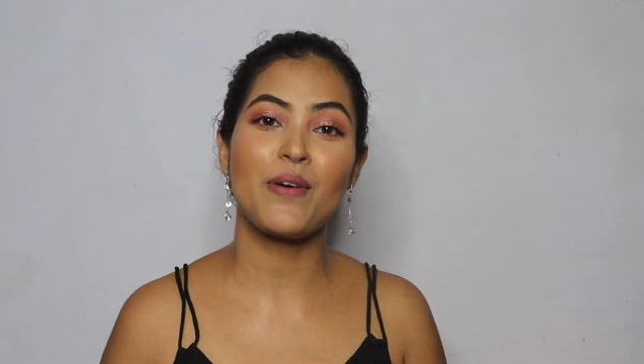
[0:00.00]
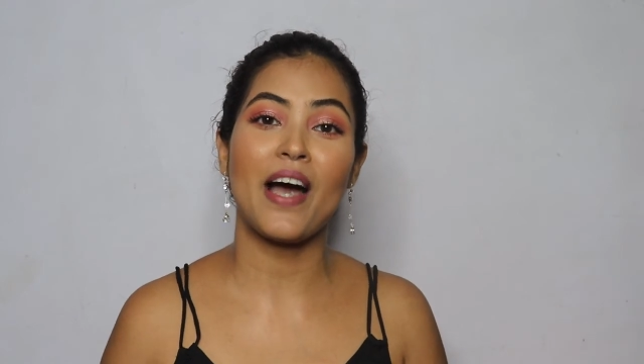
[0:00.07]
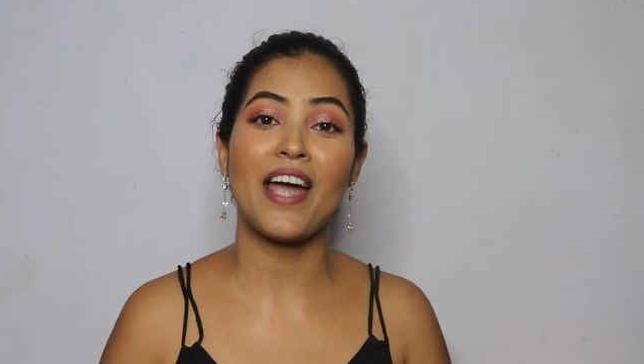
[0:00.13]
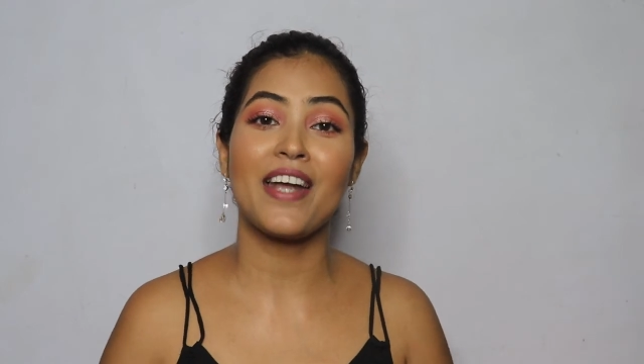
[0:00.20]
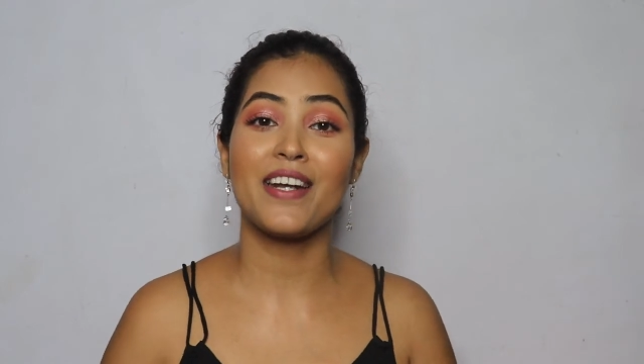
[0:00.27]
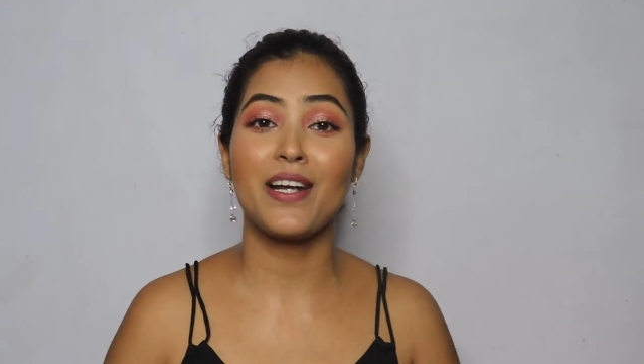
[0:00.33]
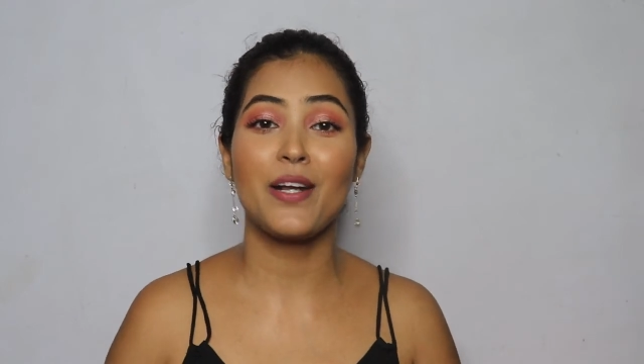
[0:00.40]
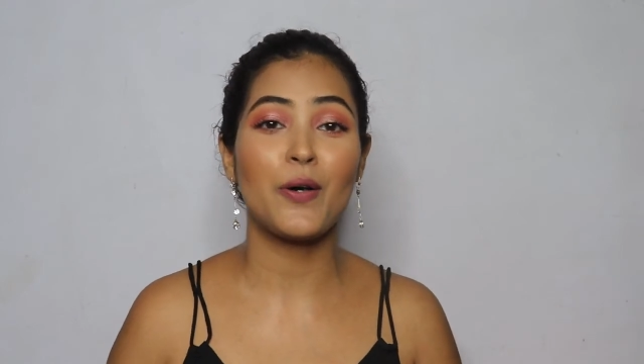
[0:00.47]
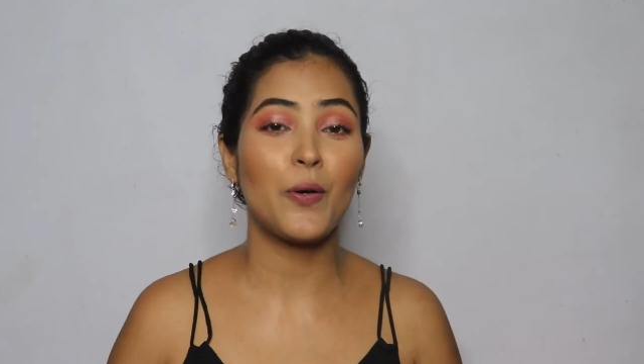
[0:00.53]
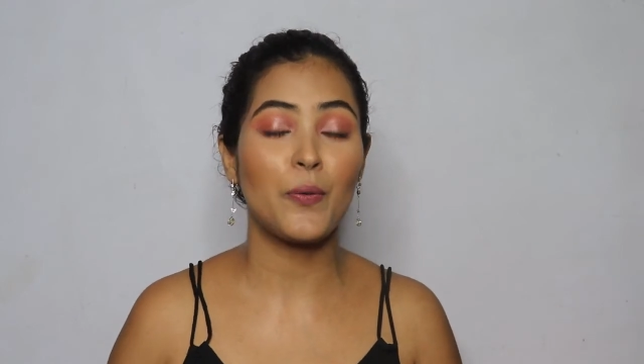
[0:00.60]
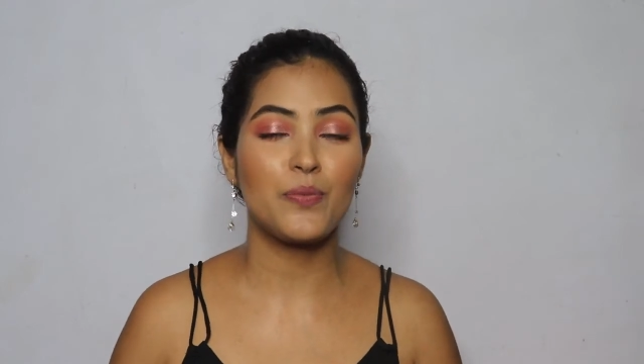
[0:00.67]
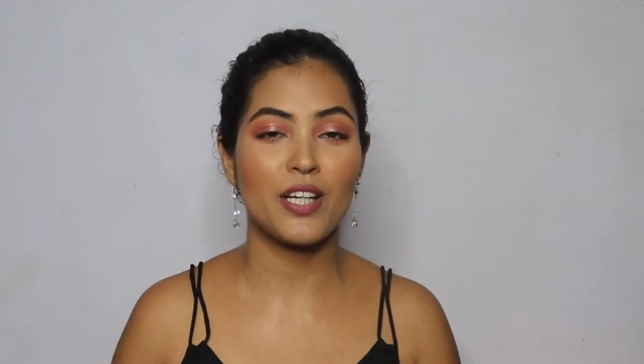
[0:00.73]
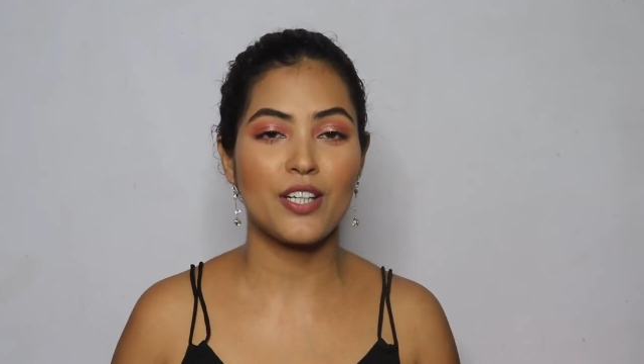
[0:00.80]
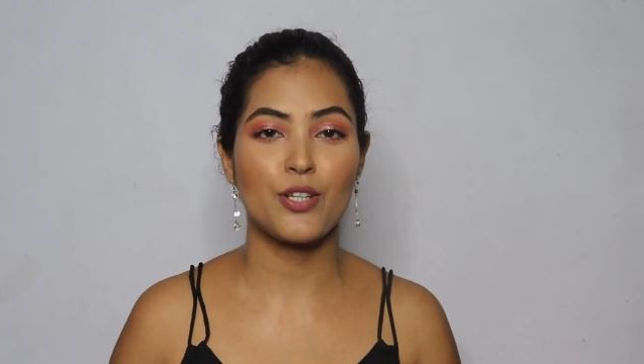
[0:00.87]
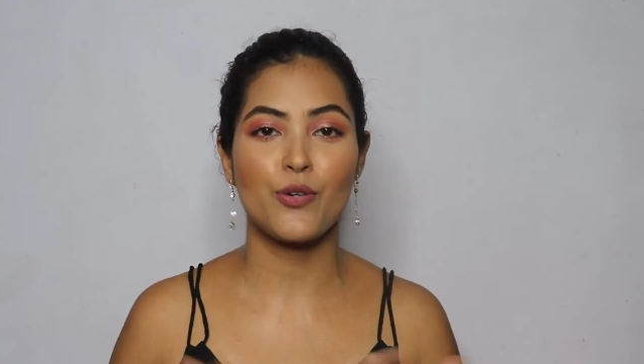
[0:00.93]
I really
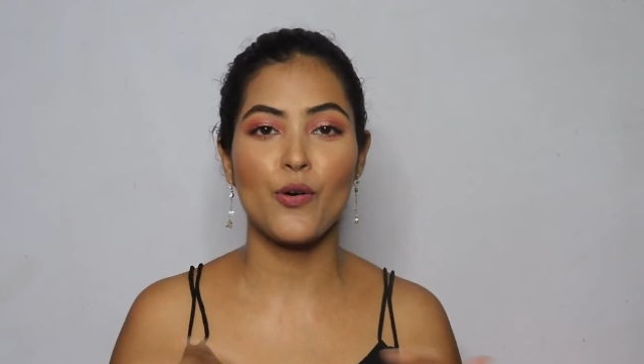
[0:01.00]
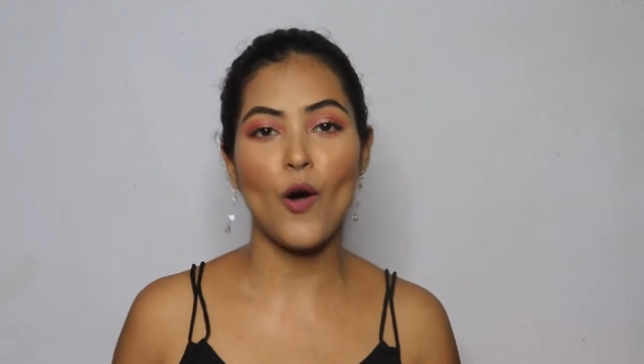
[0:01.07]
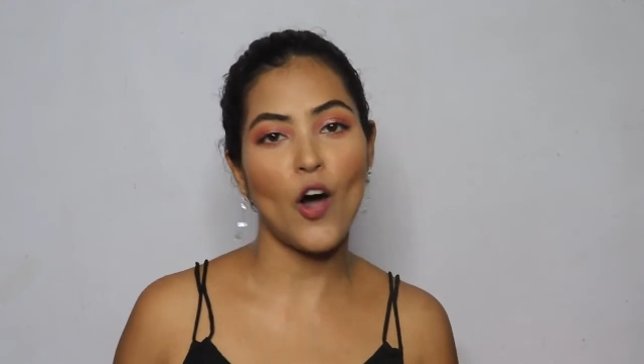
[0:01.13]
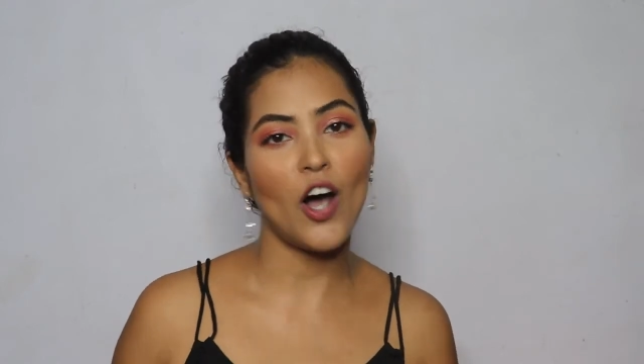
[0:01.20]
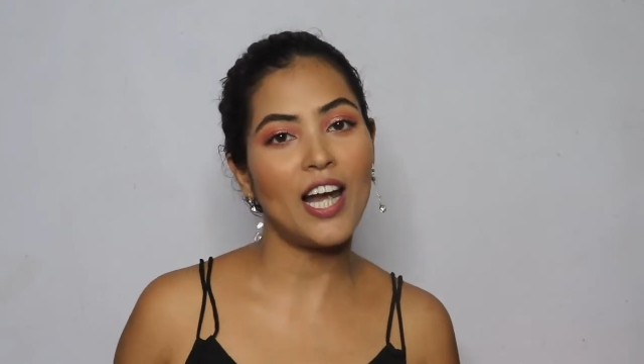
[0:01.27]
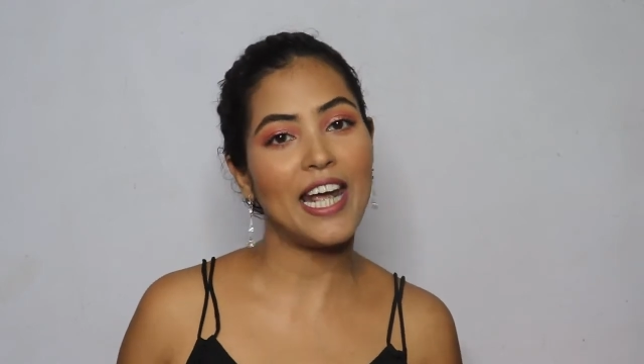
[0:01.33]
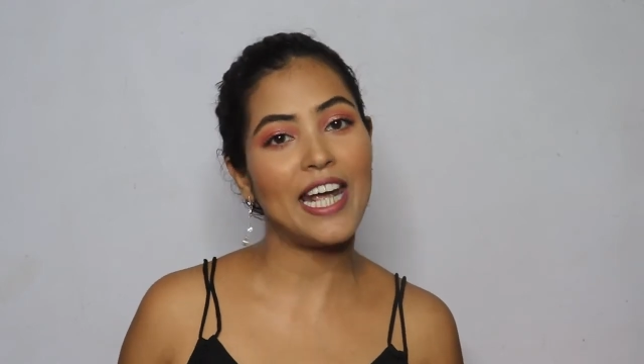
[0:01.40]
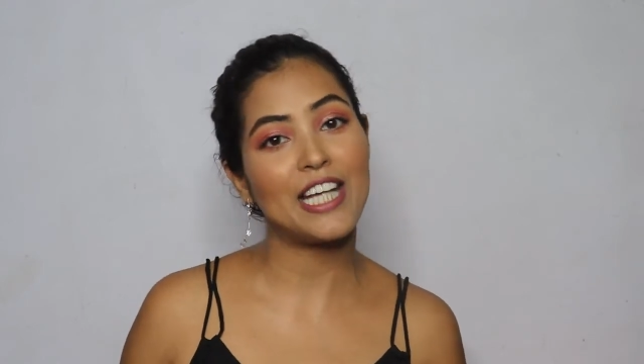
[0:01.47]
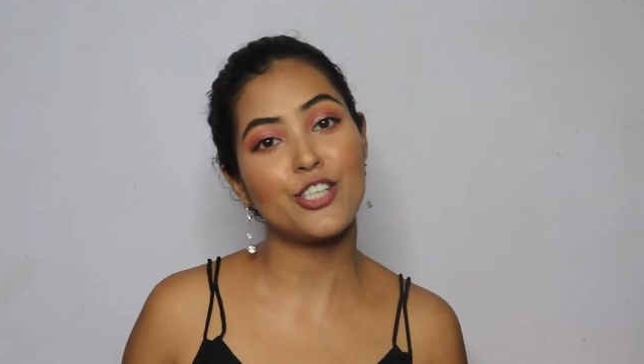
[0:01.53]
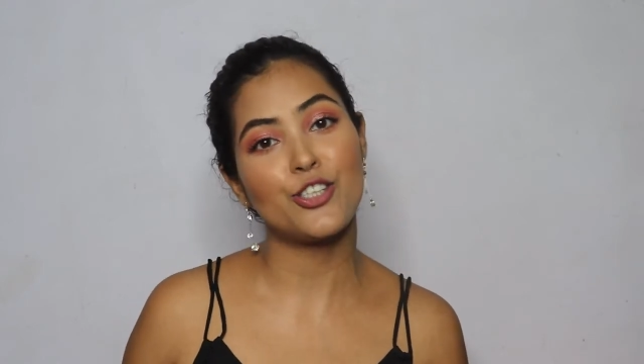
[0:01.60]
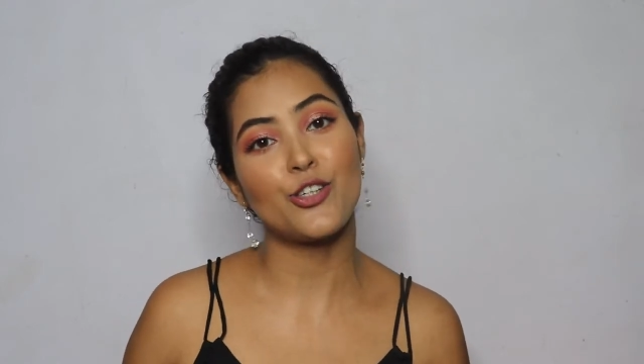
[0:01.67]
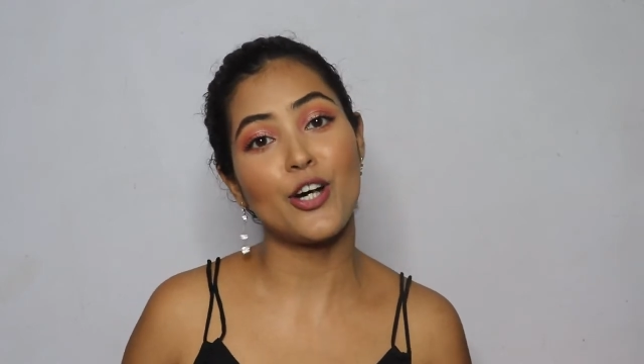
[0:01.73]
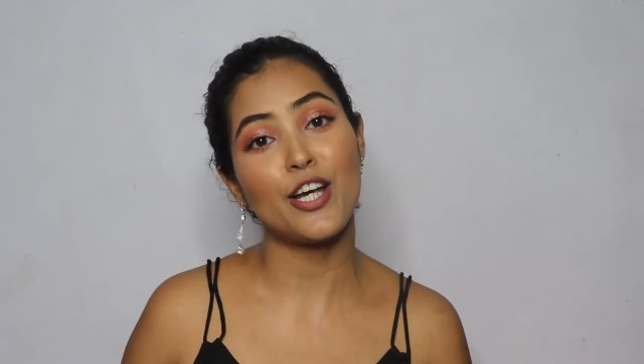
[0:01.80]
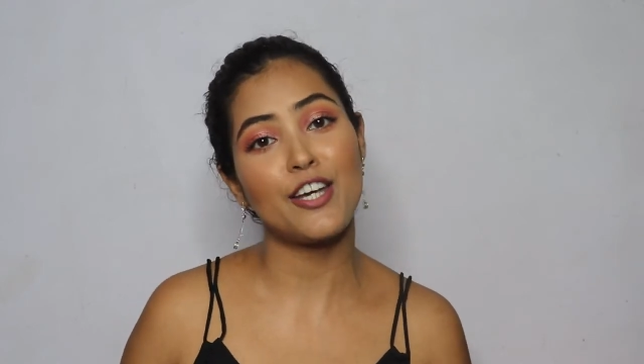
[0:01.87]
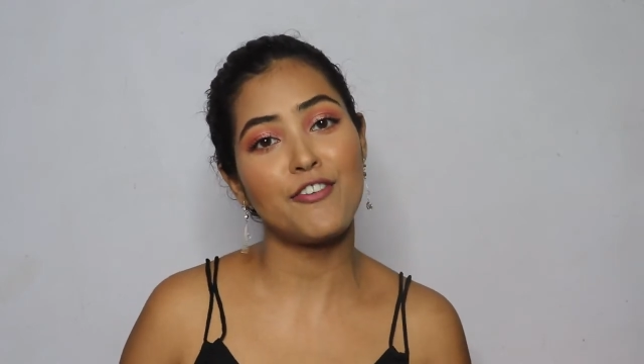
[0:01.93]
hope that you all enjoy.